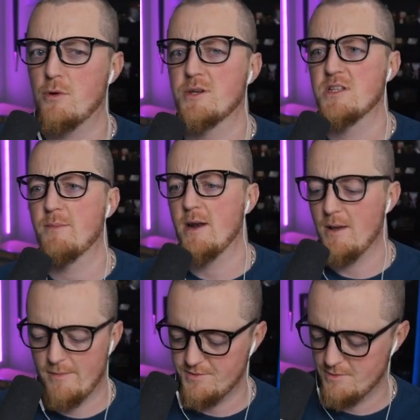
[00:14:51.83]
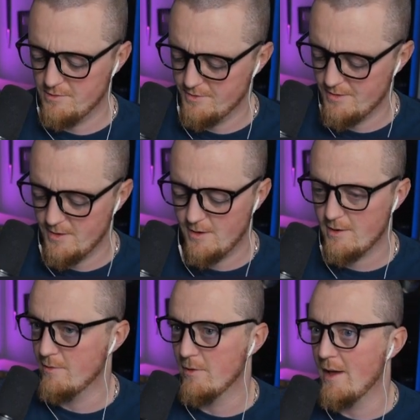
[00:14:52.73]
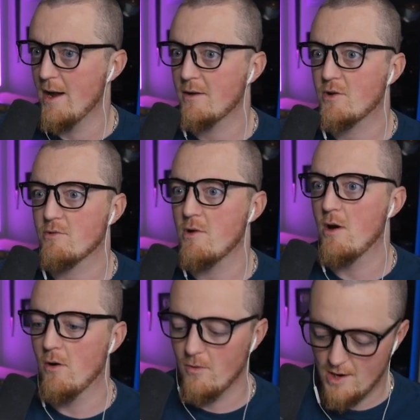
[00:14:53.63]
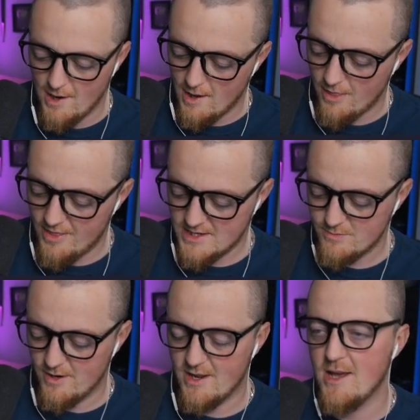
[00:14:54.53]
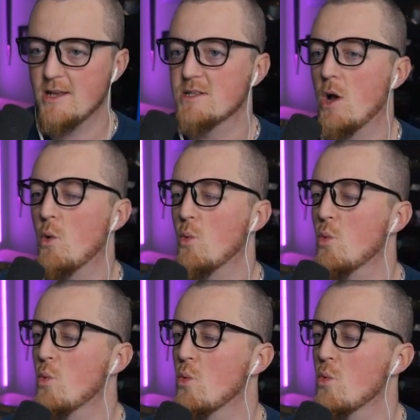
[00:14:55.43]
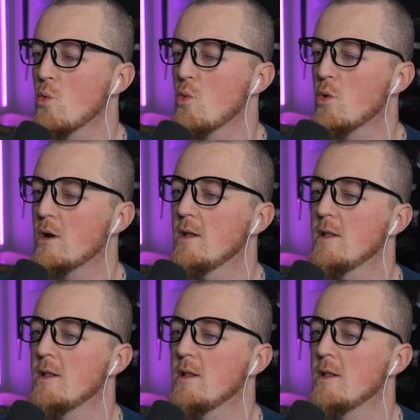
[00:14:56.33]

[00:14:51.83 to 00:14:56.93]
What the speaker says: Crojack's not my name, that was an old name. Ignore that. Crow This one is Gladiator